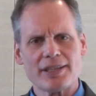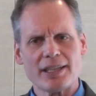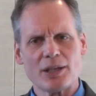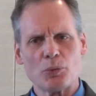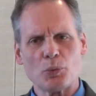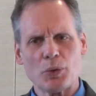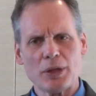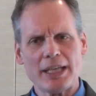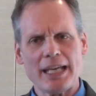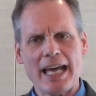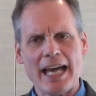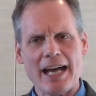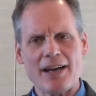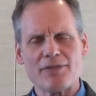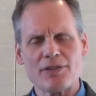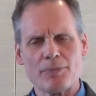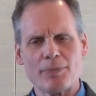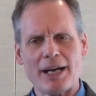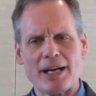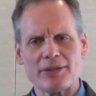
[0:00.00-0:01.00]
that we have
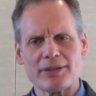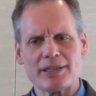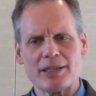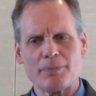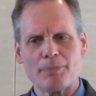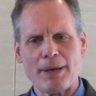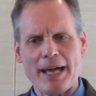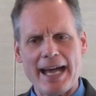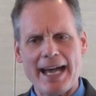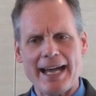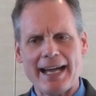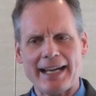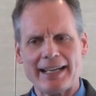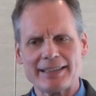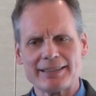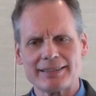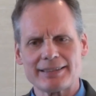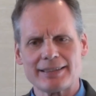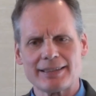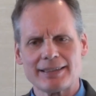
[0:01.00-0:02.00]
about the
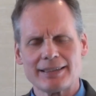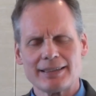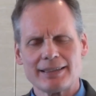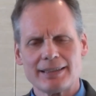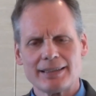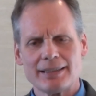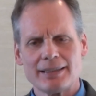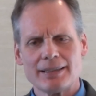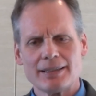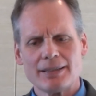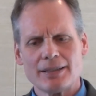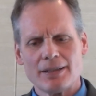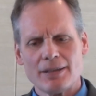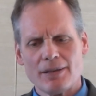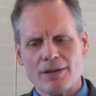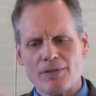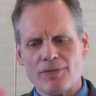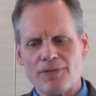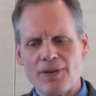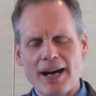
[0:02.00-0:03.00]
past,
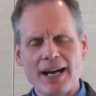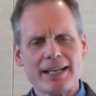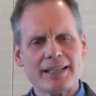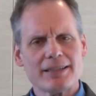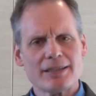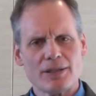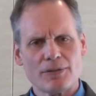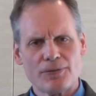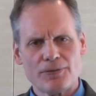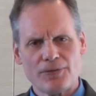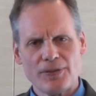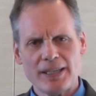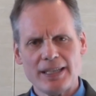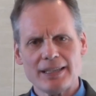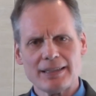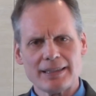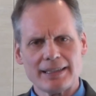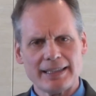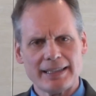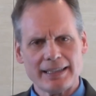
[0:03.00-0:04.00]
find the
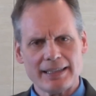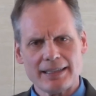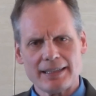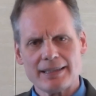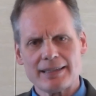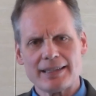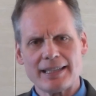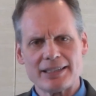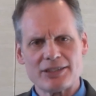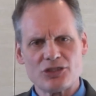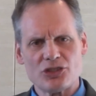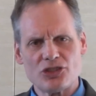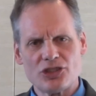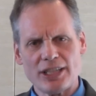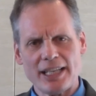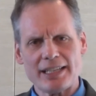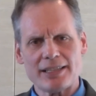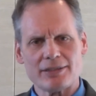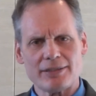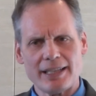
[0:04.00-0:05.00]
feeling that's
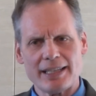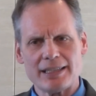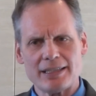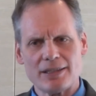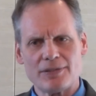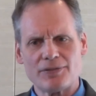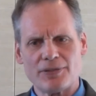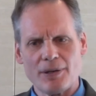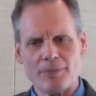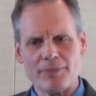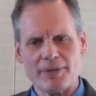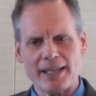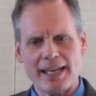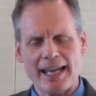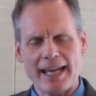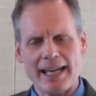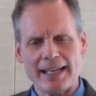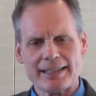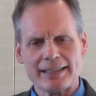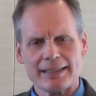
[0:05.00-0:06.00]
generated from
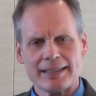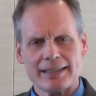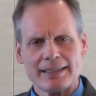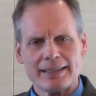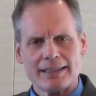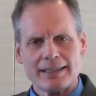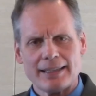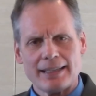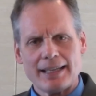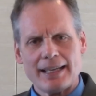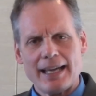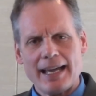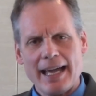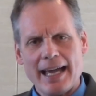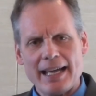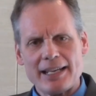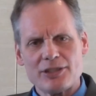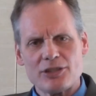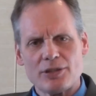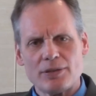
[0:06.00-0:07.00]
that,
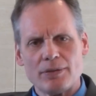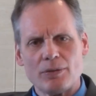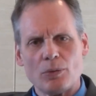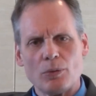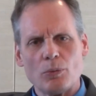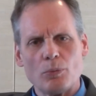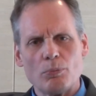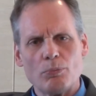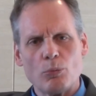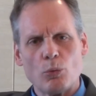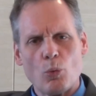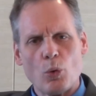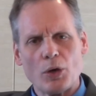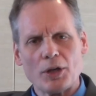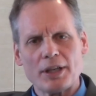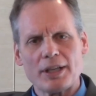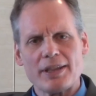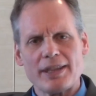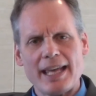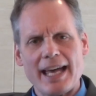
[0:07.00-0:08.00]
and
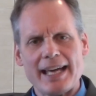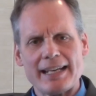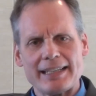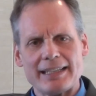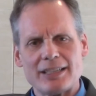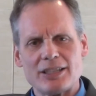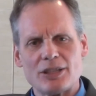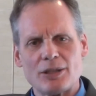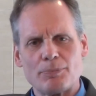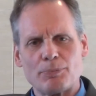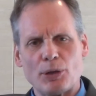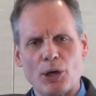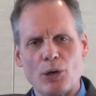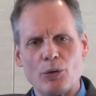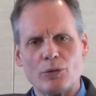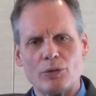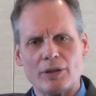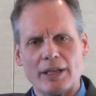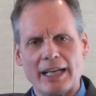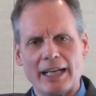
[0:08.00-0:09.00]
work that into
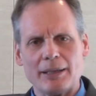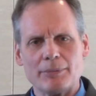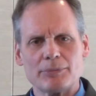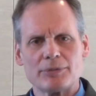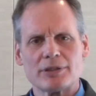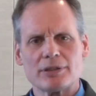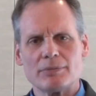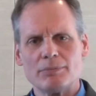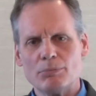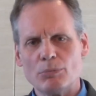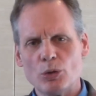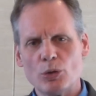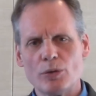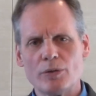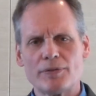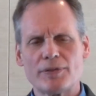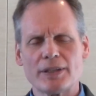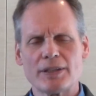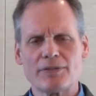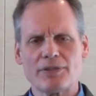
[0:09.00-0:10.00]
programs,
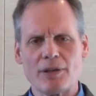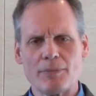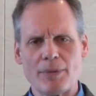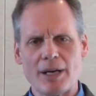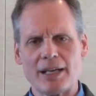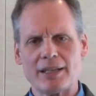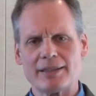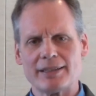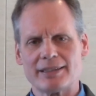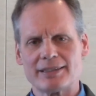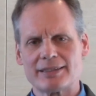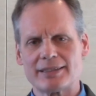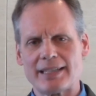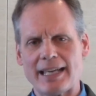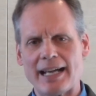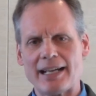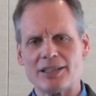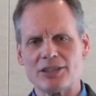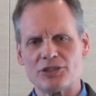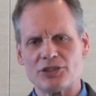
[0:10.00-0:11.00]
moving from our
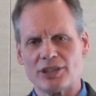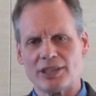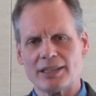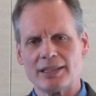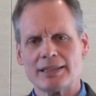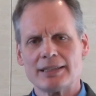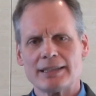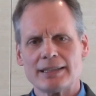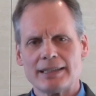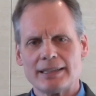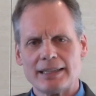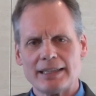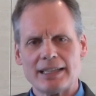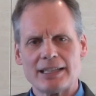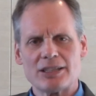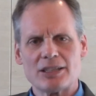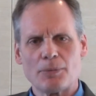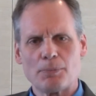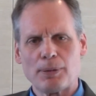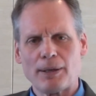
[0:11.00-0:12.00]
nostalgia
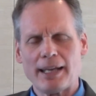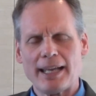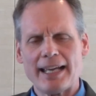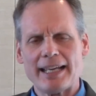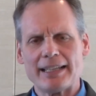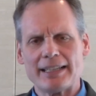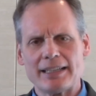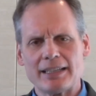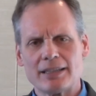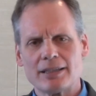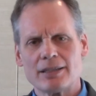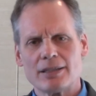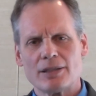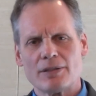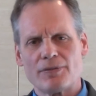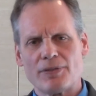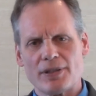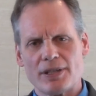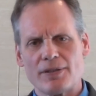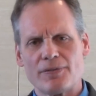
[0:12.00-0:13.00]
into planning
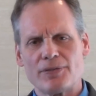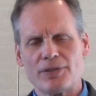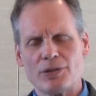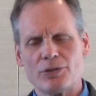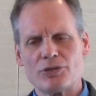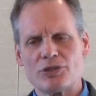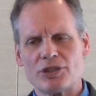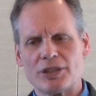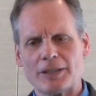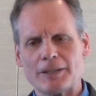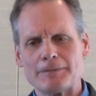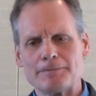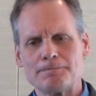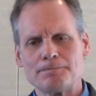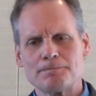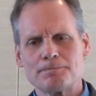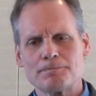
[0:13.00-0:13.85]
for the future.